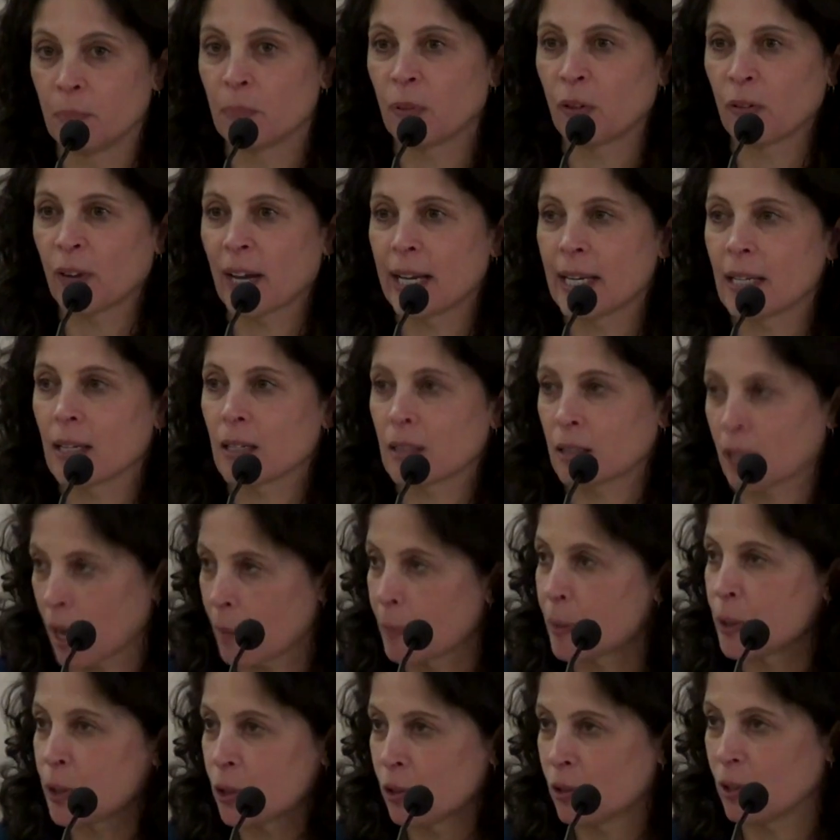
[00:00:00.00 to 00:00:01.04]
providing us the
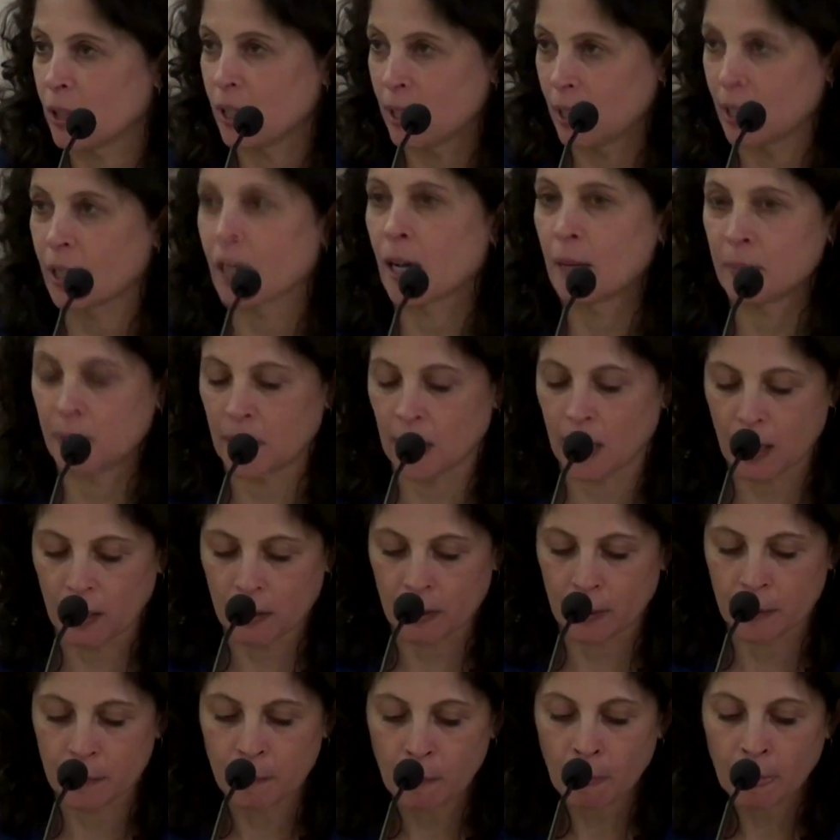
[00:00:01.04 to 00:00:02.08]
opportunity to come
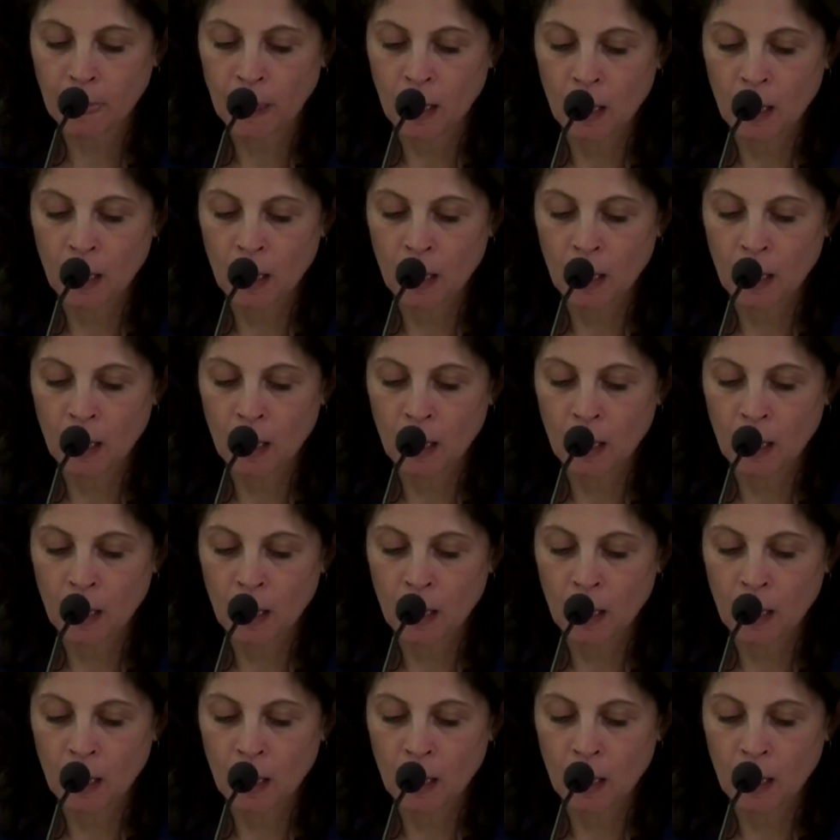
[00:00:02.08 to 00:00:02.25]
together.